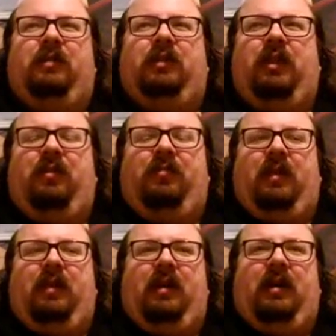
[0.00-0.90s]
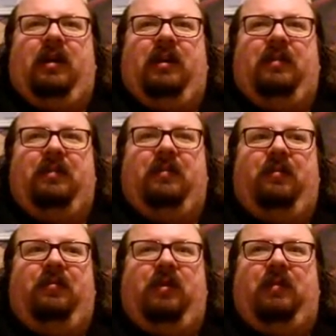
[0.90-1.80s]
Gen 3 got
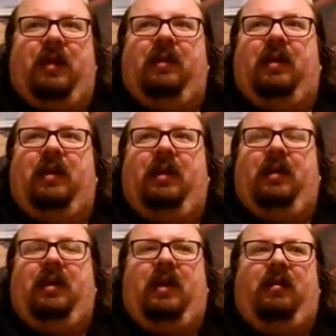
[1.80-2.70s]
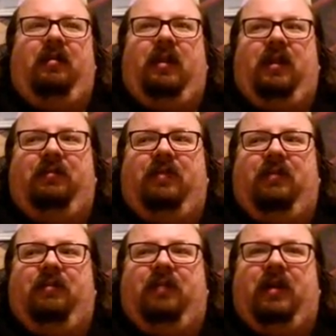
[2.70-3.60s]
Ruby. I had a lot of
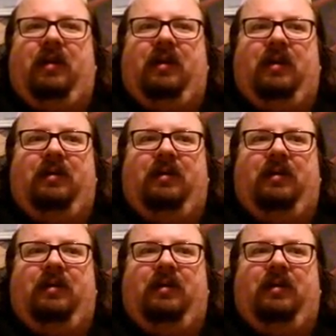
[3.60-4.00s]
fun with it.